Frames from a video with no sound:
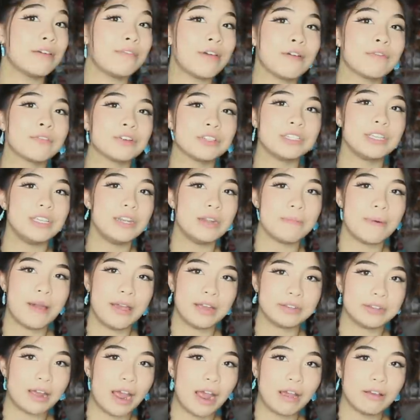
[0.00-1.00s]
I've ever seen in
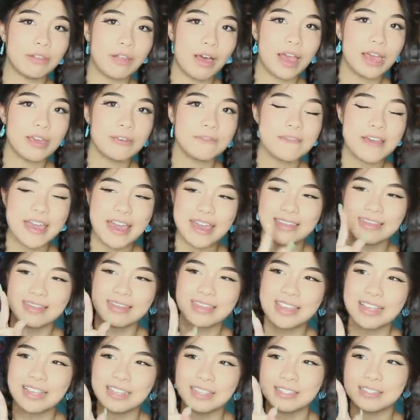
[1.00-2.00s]
my entire life,
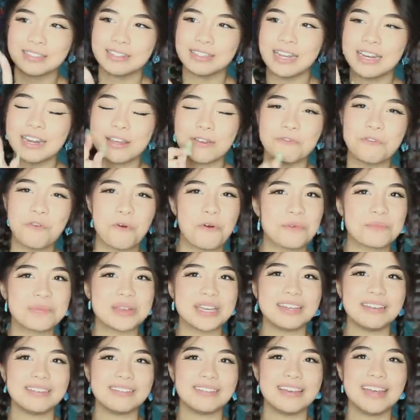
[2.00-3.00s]
and this did it for
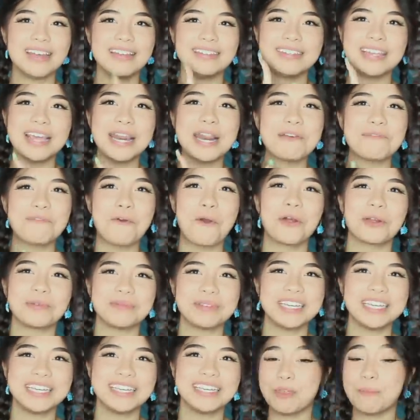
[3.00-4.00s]
me. It did it
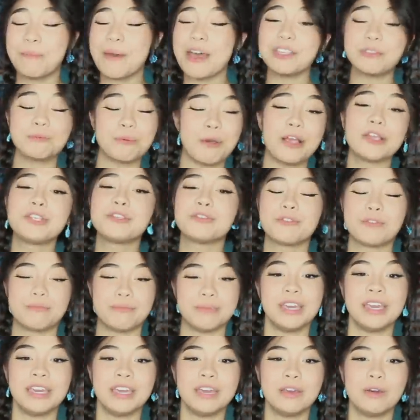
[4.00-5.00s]
for me. The best parts for
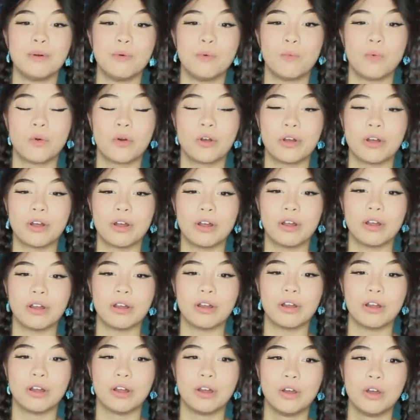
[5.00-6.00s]
me
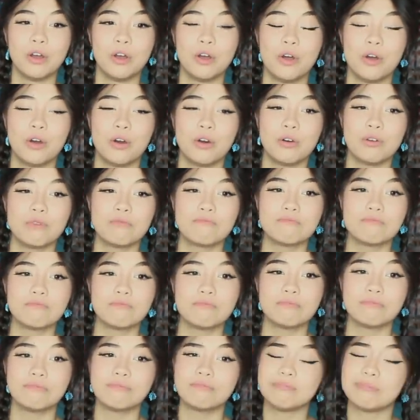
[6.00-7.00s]
were,
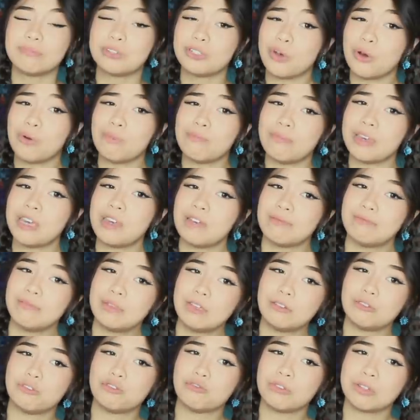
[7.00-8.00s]
"Don't make
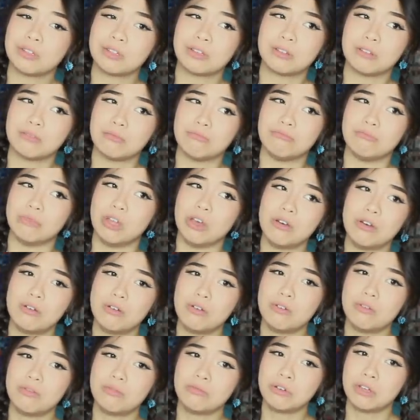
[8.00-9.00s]
me drink
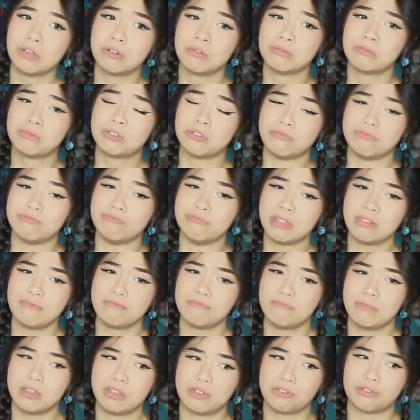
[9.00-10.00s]
alone, don't
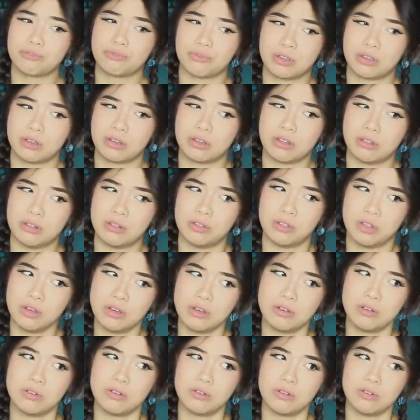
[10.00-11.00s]
make me drink
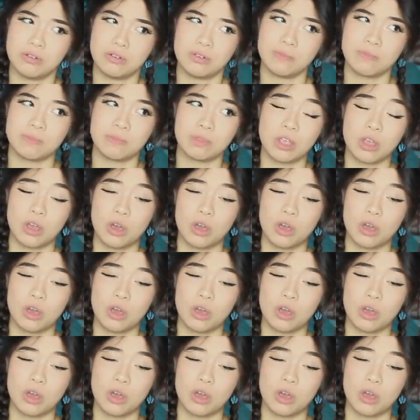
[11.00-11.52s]
alone,"